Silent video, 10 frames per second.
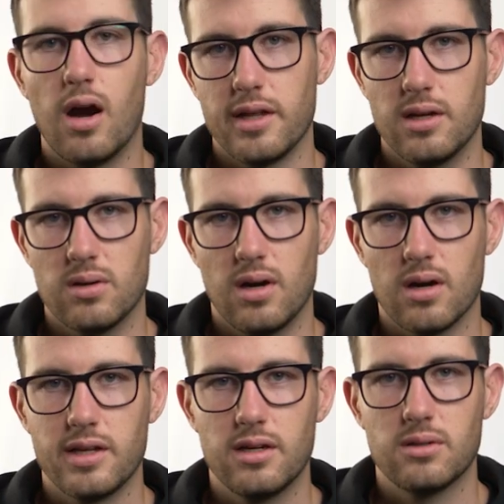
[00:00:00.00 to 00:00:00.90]
audio.
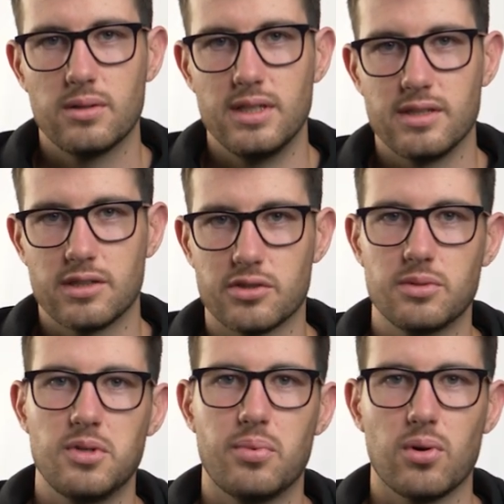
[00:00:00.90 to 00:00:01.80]
Audio is
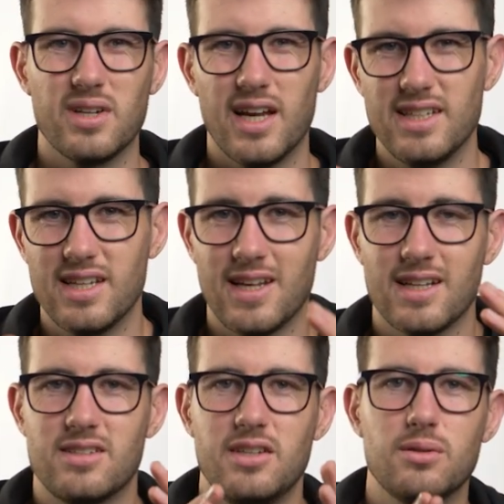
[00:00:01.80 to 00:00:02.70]
extremely important. I didn't
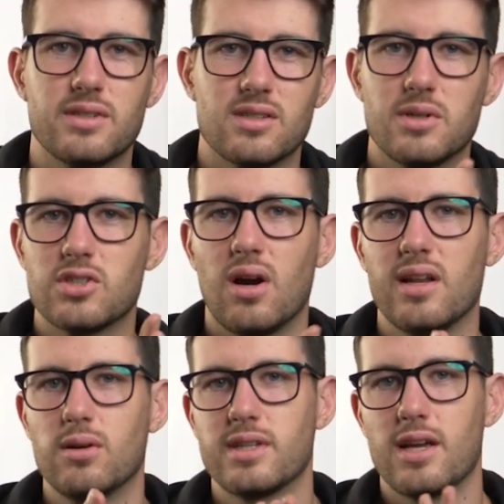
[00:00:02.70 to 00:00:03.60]
get to use as much
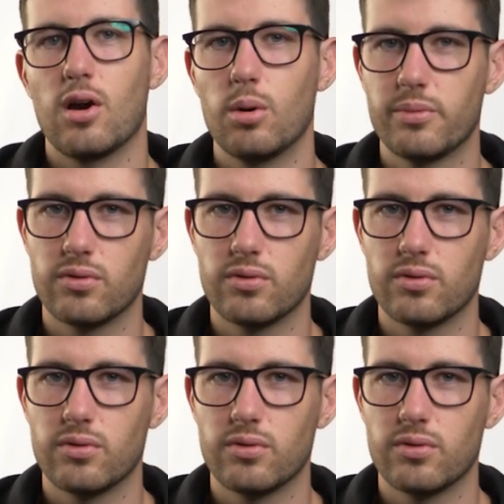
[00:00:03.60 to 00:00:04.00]
audio as I hoped